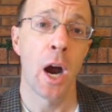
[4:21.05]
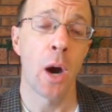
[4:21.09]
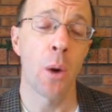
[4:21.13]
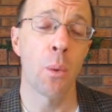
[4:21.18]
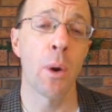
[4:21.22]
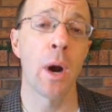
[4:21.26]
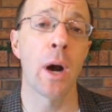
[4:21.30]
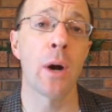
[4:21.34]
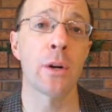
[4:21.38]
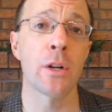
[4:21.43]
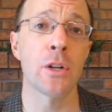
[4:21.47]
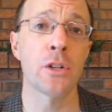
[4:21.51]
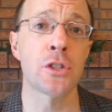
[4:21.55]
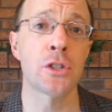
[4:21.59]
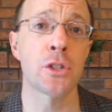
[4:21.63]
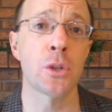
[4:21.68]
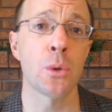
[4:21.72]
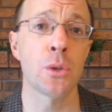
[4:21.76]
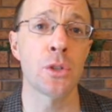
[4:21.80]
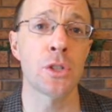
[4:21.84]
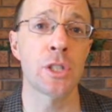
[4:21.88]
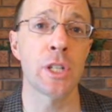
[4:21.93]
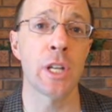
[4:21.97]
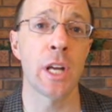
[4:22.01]
around
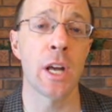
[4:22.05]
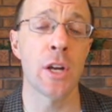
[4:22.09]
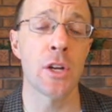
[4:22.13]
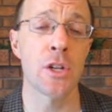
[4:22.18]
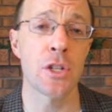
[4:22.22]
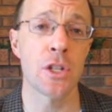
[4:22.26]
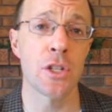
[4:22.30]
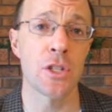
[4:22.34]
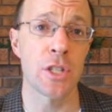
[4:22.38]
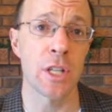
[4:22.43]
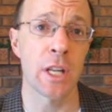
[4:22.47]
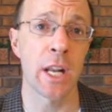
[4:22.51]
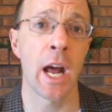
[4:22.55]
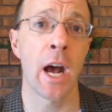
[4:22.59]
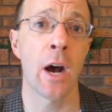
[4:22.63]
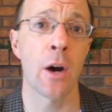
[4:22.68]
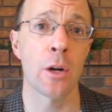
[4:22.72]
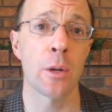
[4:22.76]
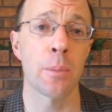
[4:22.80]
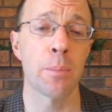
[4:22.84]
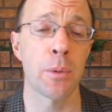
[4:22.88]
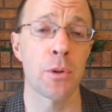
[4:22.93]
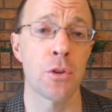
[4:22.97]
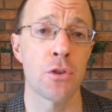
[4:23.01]
associations and
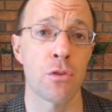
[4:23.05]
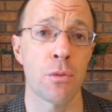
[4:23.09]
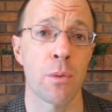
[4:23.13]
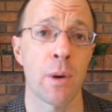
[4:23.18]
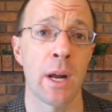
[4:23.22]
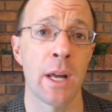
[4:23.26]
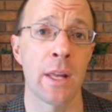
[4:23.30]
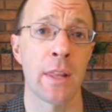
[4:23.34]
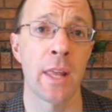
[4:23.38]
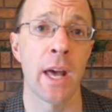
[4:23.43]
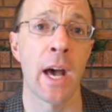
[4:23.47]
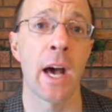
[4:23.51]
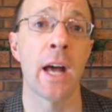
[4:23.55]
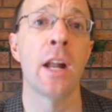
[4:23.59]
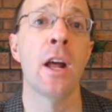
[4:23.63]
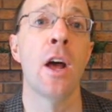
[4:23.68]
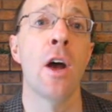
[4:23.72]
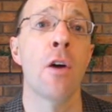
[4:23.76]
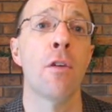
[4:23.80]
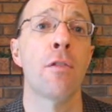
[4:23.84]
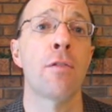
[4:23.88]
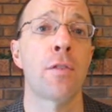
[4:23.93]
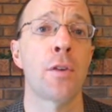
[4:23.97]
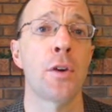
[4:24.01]
how to portray that
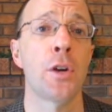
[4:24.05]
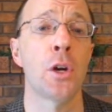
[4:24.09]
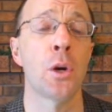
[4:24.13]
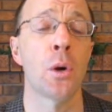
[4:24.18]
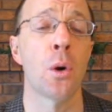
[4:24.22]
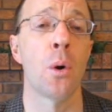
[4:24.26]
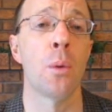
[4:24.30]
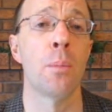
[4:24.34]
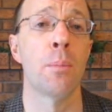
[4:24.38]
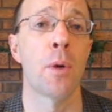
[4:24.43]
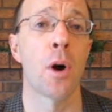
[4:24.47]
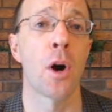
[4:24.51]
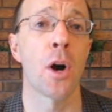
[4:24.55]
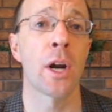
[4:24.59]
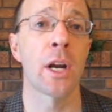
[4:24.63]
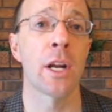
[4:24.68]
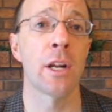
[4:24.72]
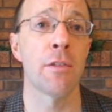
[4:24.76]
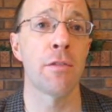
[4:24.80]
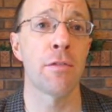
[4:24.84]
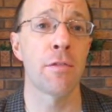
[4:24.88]
for your own market.